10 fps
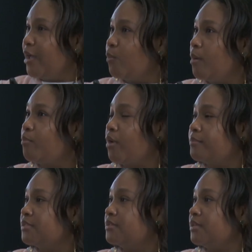what
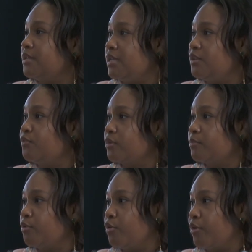prompted the need for the
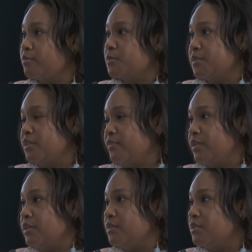program
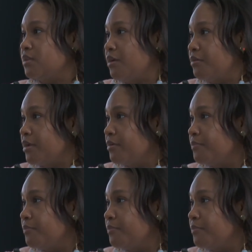specifically in this area?